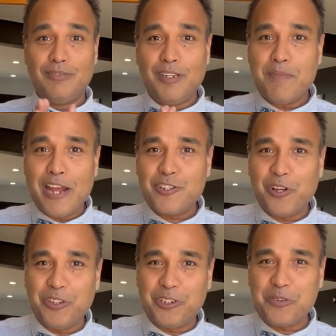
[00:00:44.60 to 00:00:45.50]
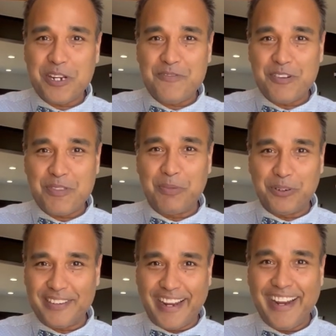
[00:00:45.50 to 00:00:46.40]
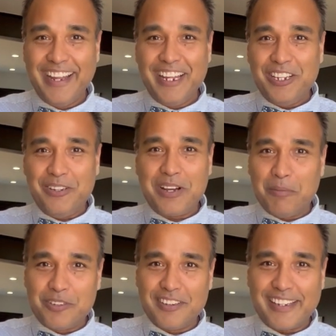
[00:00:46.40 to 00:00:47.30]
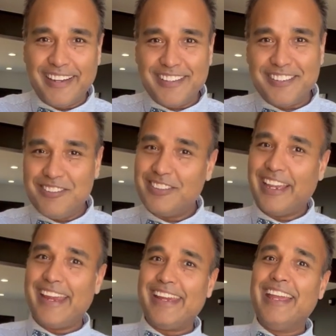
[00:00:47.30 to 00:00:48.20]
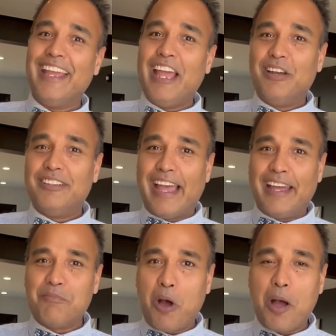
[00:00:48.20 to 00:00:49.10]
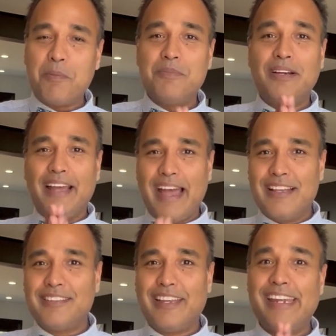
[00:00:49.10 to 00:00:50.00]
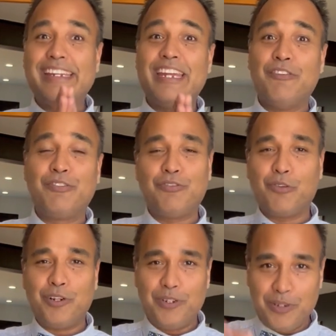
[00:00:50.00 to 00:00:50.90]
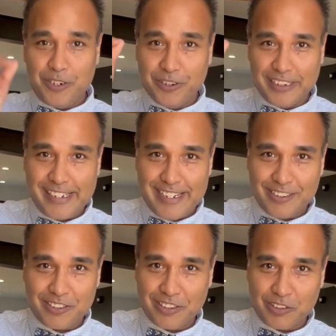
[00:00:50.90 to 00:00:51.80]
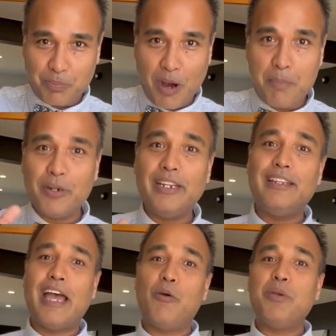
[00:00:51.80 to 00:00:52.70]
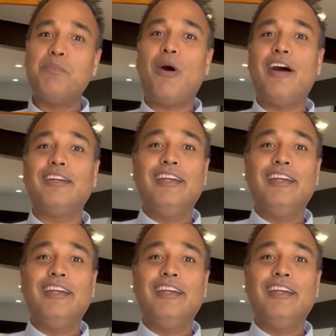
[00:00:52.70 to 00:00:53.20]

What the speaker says: imagine on their 25th birthday, you come to the kids and you say, hey, dad, mom has a gift for you. Here are the keys to this property that we bought